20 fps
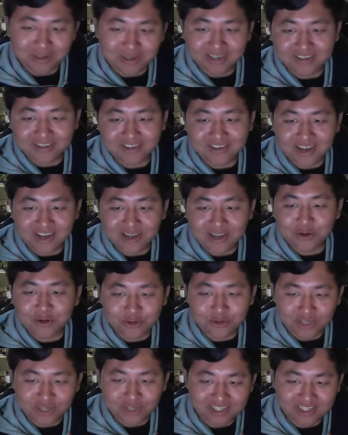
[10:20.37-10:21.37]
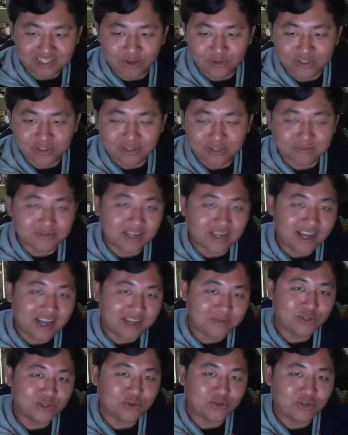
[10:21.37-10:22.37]
just, just a little bit. You know, I go to his
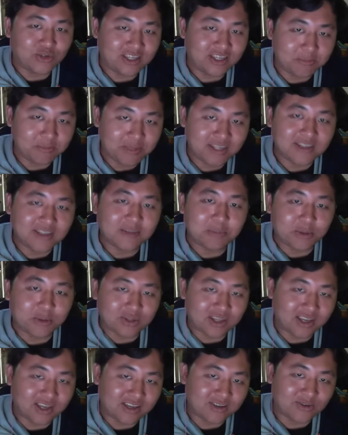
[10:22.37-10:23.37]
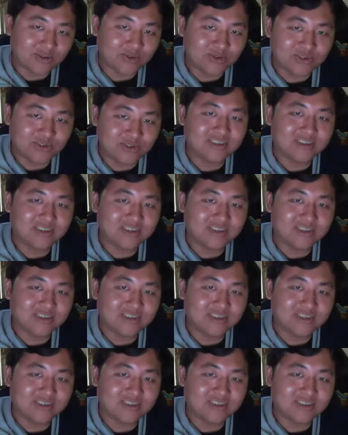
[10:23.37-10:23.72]
house sometimes to eat meat and